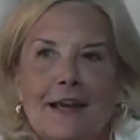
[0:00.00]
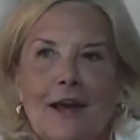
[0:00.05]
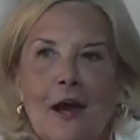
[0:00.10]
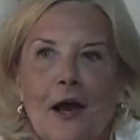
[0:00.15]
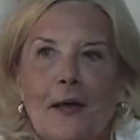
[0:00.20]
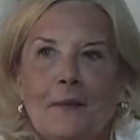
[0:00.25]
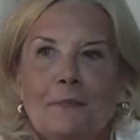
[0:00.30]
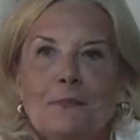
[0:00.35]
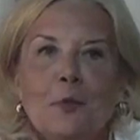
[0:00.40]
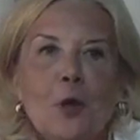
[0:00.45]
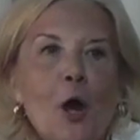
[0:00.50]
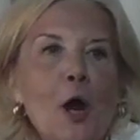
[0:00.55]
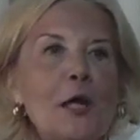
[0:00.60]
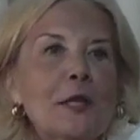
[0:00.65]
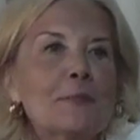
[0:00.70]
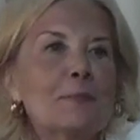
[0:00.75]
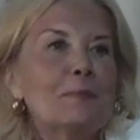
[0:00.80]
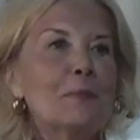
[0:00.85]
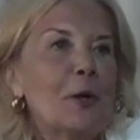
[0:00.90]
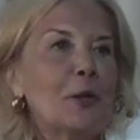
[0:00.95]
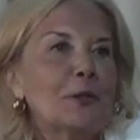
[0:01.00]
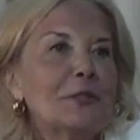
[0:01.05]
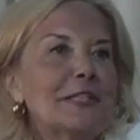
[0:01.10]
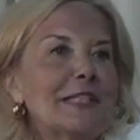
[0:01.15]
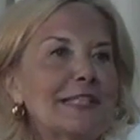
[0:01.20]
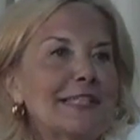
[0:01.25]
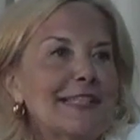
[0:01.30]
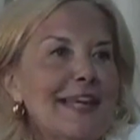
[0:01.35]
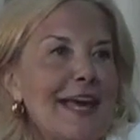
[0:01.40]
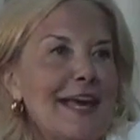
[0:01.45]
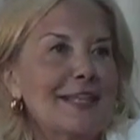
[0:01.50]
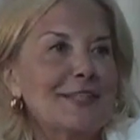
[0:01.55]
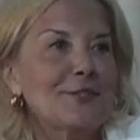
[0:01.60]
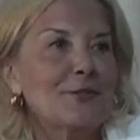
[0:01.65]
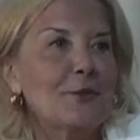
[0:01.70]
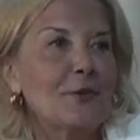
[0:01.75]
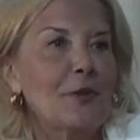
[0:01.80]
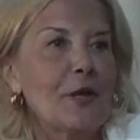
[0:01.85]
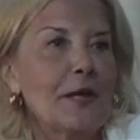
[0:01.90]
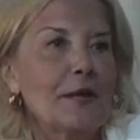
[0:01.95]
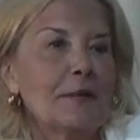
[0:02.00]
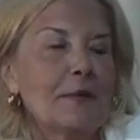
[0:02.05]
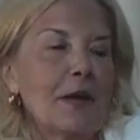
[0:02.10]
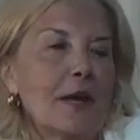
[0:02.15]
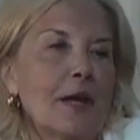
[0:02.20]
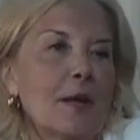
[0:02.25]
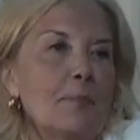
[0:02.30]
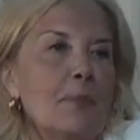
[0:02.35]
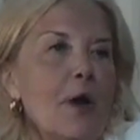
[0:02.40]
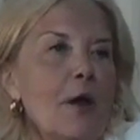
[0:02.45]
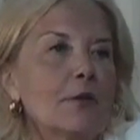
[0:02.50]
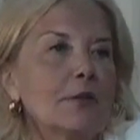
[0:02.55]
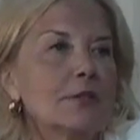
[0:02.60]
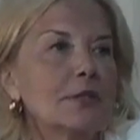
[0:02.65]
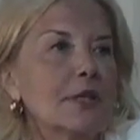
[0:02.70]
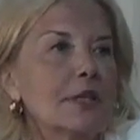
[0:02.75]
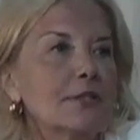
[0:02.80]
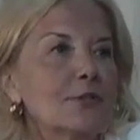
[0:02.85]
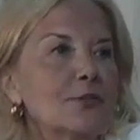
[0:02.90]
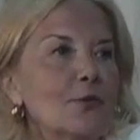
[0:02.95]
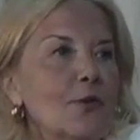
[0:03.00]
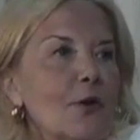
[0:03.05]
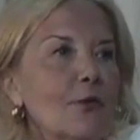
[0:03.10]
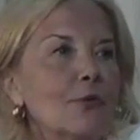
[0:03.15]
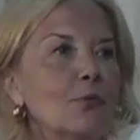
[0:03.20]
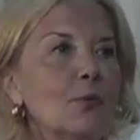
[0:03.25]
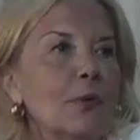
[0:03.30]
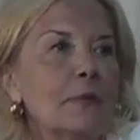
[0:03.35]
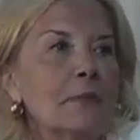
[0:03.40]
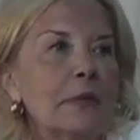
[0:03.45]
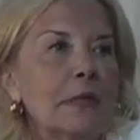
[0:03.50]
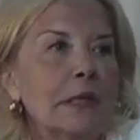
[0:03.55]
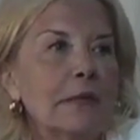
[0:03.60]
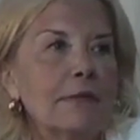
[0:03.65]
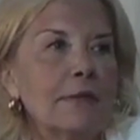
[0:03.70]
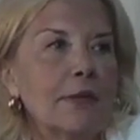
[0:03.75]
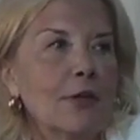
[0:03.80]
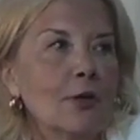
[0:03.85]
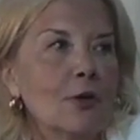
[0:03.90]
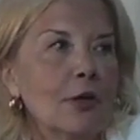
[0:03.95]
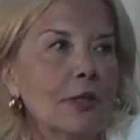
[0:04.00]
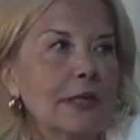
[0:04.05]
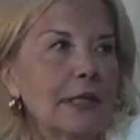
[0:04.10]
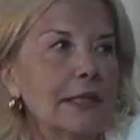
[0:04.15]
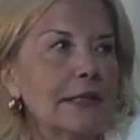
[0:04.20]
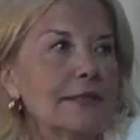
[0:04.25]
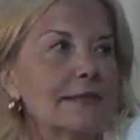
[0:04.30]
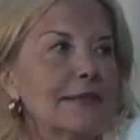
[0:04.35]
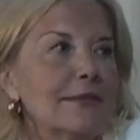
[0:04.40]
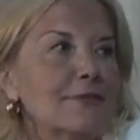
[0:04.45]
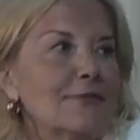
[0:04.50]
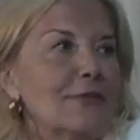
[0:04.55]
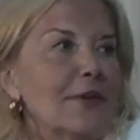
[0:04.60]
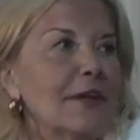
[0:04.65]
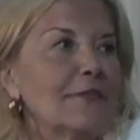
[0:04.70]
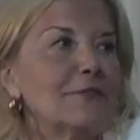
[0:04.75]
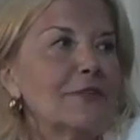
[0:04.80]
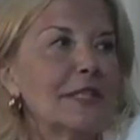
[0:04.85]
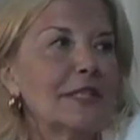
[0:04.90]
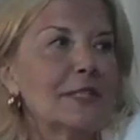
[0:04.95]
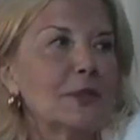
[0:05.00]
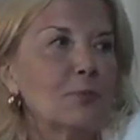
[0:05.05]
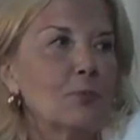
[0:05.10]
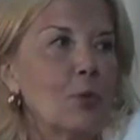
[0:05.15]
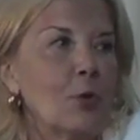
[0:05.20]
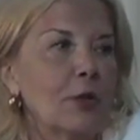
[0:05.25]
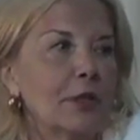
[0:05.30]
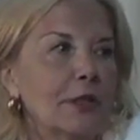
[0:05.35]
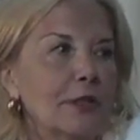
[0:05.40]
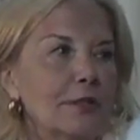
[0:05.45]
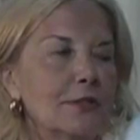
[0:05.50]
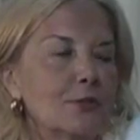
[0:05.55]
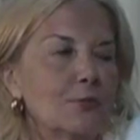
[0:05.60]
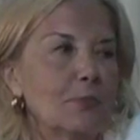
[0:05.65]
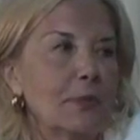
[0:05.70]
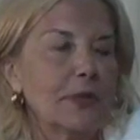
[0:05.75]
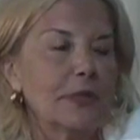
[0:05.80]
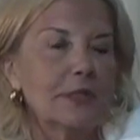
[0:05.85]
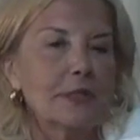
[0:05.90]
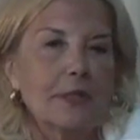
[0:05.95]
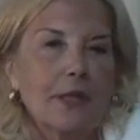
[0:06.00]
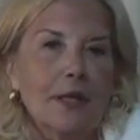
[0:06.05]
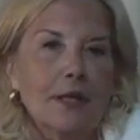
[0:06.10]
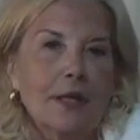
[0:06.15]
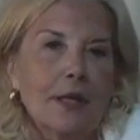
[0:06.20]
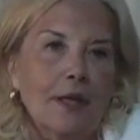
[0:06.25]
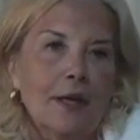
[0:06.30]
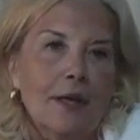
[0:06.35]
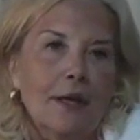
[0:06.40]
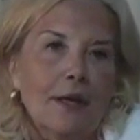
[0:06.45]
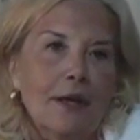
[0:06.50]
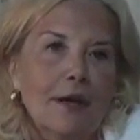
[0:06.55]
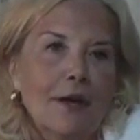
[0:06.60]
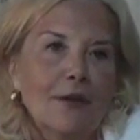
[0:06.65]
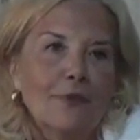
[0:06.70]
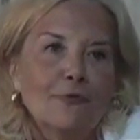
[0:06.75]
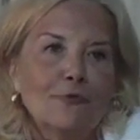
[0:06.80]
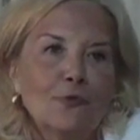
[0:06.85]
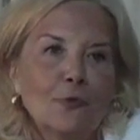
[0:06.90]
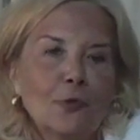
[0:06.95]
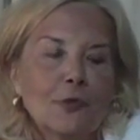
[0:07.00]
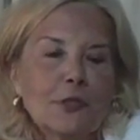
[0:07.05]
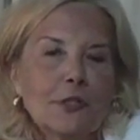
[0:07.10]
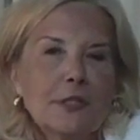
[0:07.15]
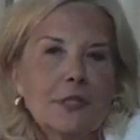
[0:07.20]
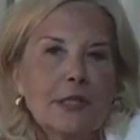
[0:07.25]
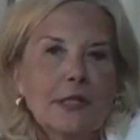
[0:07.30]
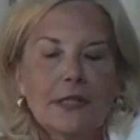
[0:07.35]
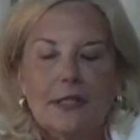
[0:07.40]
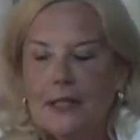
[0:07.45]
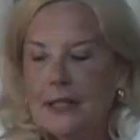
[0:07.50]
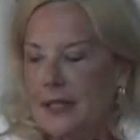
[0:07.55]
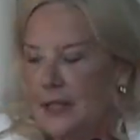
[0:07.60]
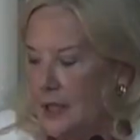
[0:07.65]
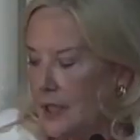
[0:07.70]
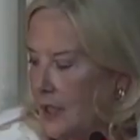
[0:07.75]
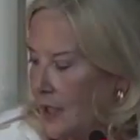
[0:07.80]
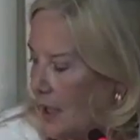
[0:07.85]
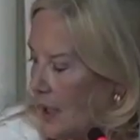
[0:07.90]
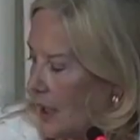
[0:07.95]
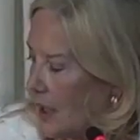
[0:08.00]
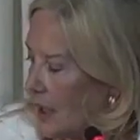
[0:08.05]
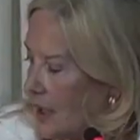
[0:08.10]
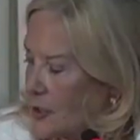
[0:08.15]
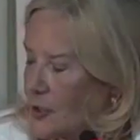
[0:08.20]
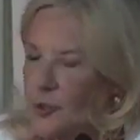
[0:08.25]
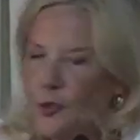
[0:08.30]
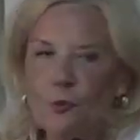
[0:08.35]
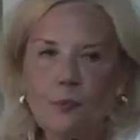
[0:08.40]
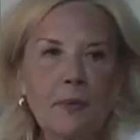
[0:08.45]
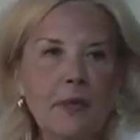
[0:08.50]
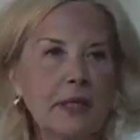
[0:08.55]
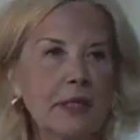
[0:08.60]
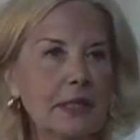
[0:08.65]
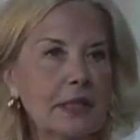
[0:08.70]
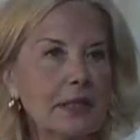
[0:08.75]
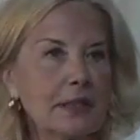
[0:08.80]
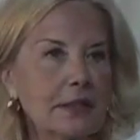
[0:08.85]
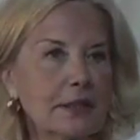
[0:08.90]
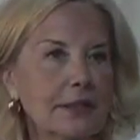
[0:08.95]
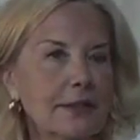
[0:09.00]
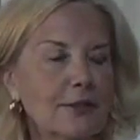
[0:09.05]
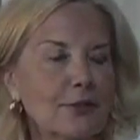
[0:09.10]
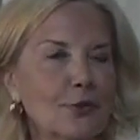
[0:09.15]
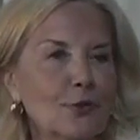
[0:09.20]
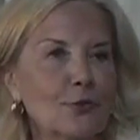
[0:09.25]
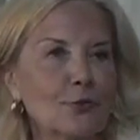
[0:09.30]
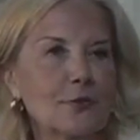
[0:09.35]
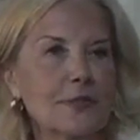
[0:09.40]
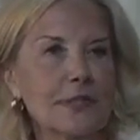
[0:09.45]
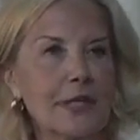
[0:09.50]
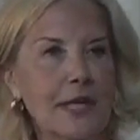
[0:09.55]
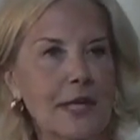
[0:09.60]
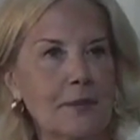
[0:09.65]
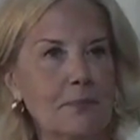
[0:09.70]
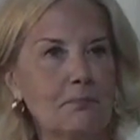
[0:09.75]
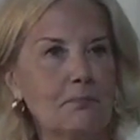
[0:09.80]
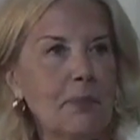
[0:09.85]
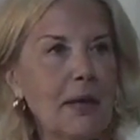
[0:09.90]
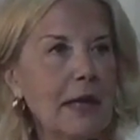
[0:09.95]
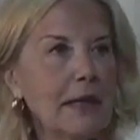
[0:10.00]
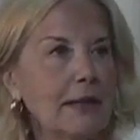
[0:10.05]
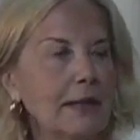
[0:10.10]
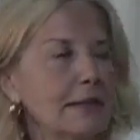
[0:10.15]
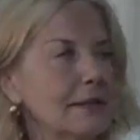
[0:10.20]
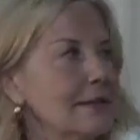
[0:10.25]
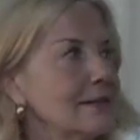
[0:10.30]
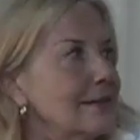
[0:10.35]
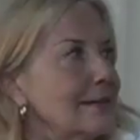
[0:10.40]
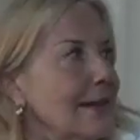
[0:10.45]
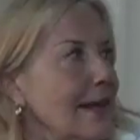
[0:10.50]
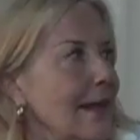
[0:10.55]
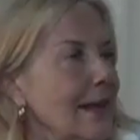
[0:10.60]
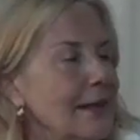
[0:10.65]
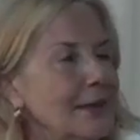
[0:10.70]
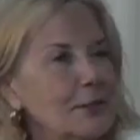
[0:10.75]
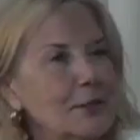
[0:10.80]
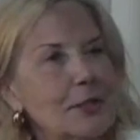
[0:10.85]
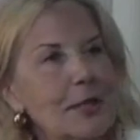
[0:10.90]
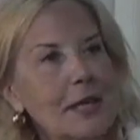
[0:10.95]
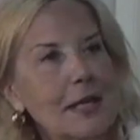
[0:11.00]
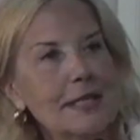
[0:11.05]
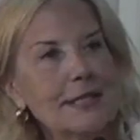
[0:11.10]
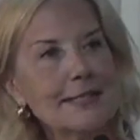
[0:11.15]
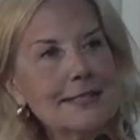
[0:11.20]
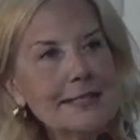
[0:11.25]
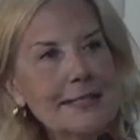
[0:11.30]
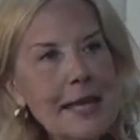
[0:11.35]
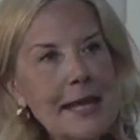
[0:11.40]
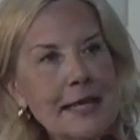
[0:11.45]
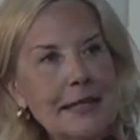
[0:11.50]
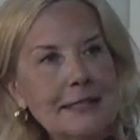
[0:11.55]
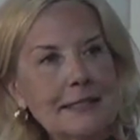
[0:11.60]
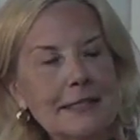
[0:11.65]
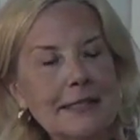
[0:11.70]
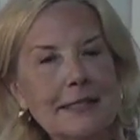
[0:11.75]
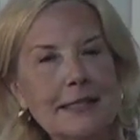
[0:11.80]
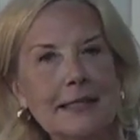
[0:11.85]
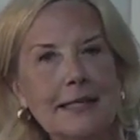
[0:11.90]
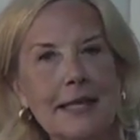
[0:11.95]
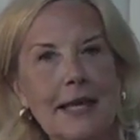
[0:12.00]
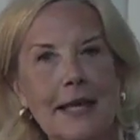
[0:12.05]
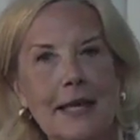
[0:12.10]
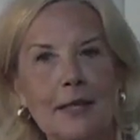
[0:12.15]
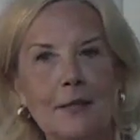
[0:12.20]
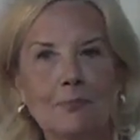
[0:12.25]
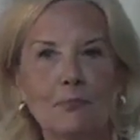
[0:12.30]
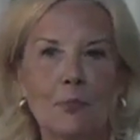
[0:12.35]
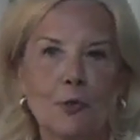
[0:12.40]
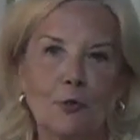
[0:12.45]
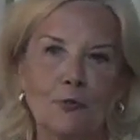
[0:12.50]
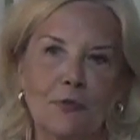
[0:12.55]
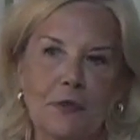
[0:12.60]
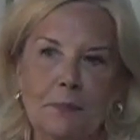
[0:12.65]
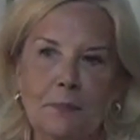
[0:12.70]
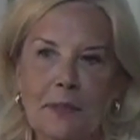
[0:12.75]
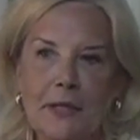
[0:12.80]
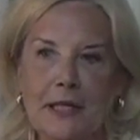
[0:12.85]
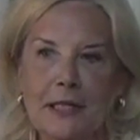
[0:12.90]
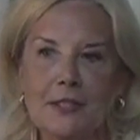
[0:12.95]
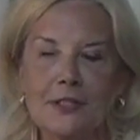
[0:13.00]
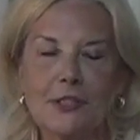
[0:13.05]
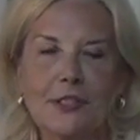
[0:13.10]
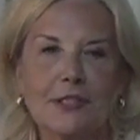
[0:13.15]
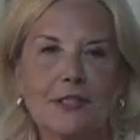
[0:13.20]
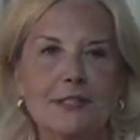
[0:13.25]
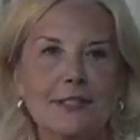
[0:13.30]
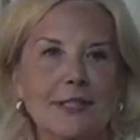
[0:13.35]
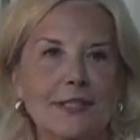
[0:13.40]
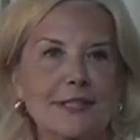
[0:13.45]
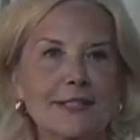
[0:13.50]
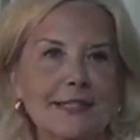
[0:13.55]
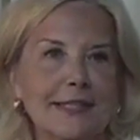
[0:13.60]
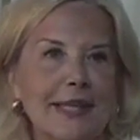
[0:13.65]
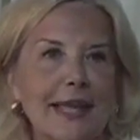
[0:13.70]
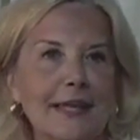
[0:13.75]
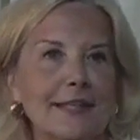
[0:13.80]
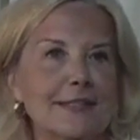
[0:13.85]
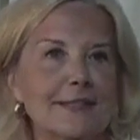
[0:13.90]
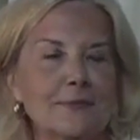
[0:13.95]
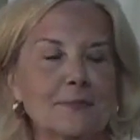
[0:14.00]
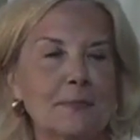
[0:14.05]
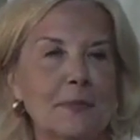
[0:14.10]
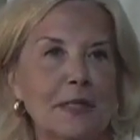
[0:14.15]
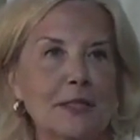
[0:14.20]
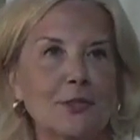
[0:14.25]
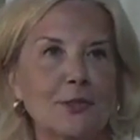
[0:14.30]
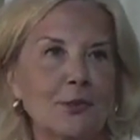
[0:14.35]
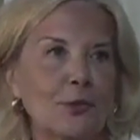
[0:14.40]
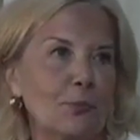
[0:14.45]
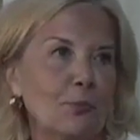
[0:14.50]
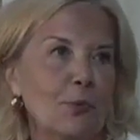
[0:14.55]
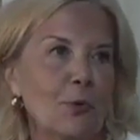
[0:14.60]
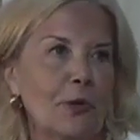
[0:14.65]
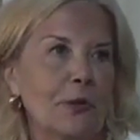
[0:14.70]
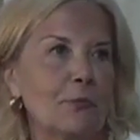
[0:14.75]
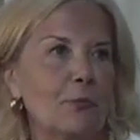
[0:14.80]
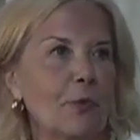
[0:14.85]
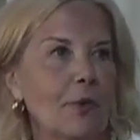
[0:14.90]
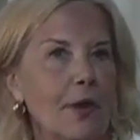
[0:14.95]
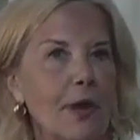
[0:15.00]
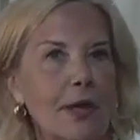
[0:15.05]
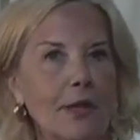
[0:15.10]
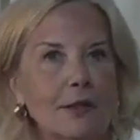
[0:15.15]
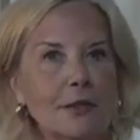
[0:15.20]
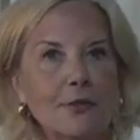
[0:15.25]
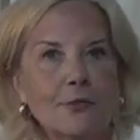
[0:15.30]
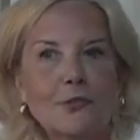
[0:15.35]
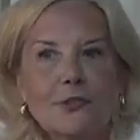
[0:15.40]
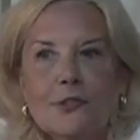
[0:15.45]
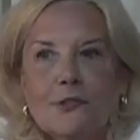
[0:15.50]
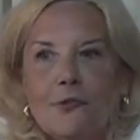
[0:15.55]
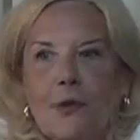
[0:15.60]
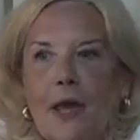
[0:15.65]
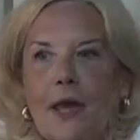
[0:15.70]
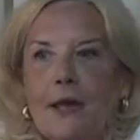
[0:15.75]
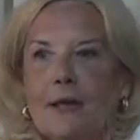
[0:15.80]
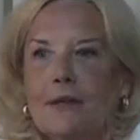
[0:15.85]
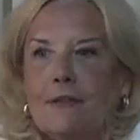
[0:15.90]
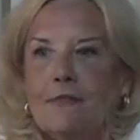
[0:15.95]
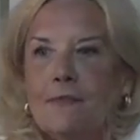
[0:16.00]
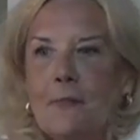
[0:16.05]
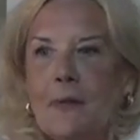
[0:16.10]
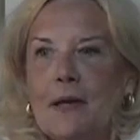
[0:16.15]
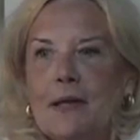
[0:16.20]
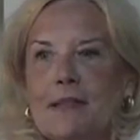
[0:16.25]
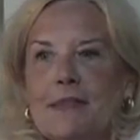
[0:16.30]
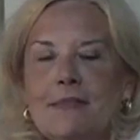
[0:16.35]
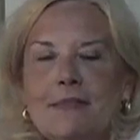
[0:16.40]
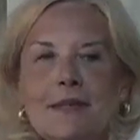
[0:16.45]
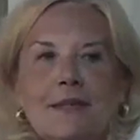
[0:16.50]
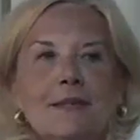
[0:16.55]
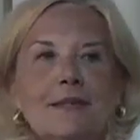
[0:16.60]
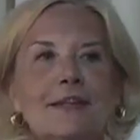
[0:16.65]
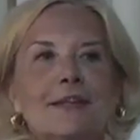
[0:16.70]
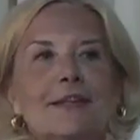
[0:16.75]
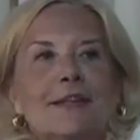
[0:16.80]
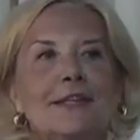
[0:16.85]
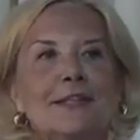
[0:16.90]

I'm not a multitasker. I, I apologize to all the women in the audience if I've disappointed you, but uh, unfortunately, too many clickers and buttons and standing and moving pages just gets me to the point where I lose track of my thinking.